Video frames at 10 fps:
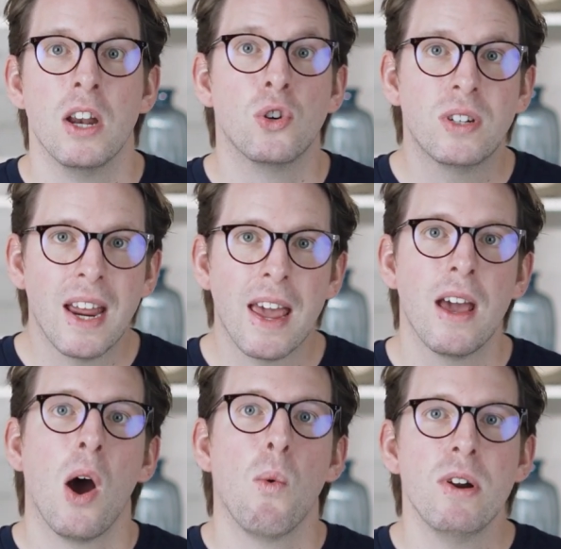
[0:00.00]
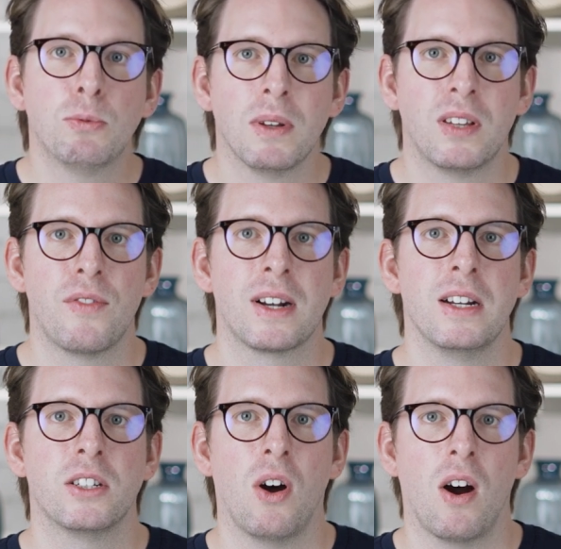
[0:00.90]
Today, we
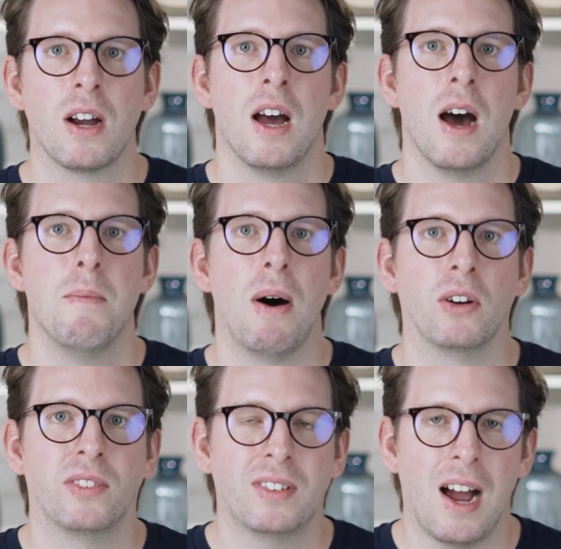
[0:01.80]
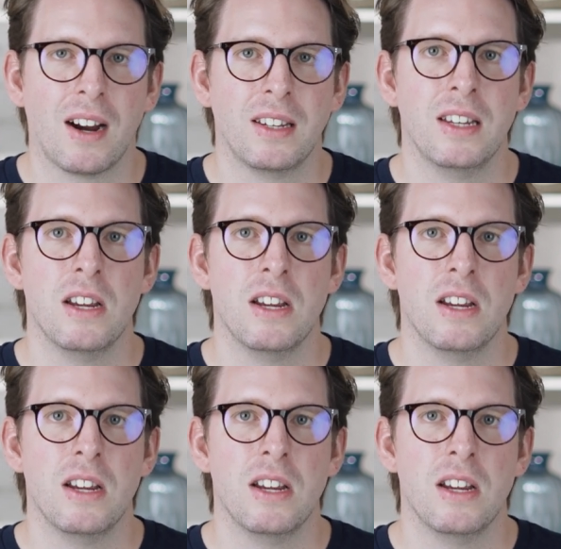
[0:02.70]
specifically talk about Starkey